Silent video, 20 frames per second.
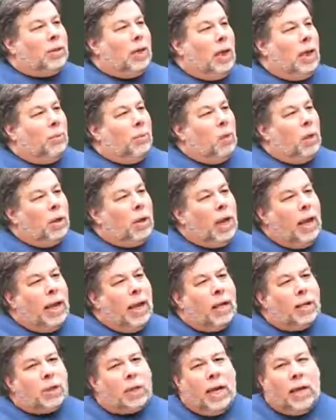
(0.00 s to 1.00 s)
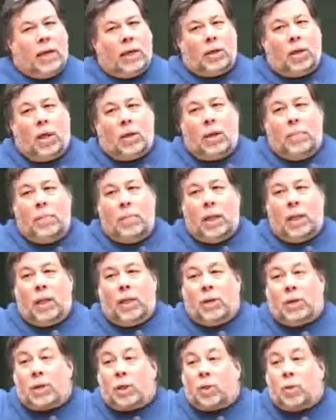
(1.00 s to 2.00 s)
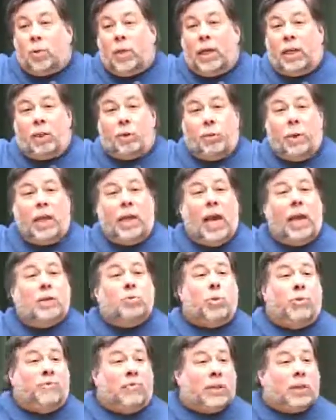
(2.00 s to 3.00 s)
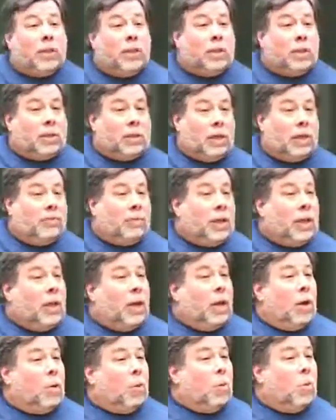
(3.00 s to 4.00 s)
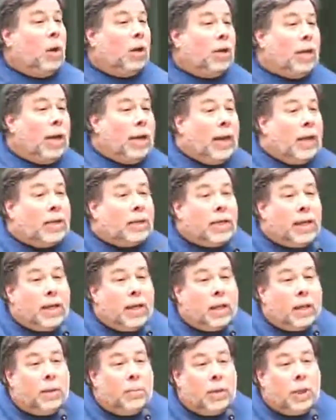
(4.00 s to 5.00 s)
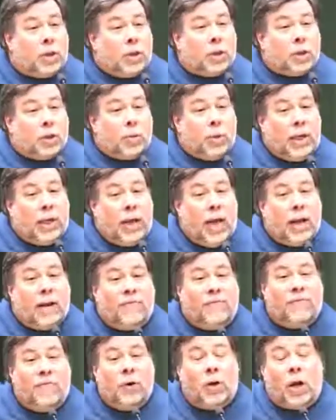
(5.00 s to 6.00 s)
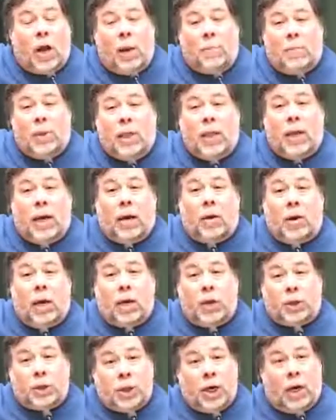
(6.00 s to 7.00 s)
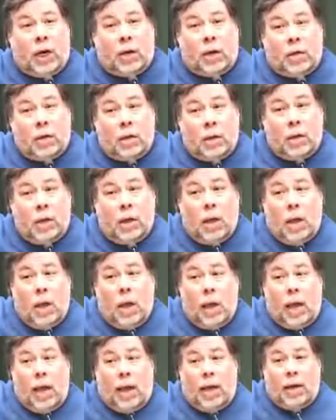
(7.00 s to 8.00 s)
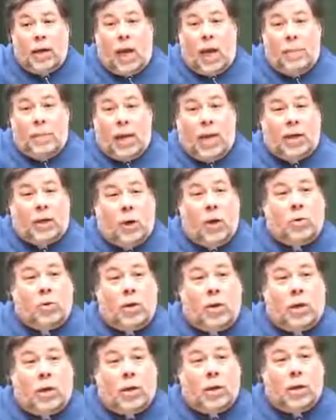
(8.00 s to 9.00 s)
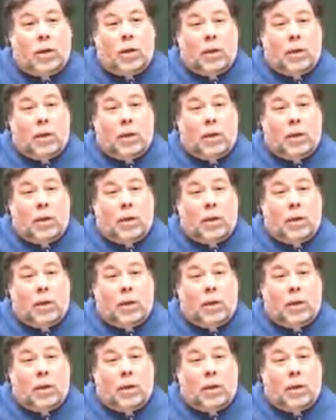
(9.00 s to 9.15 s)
time, one guy had his hand on the middle of the screen. Three guys were fixing the TV. One guy had his hand on the middle of the screen and a foot up in the air on a chair. And I made it go good.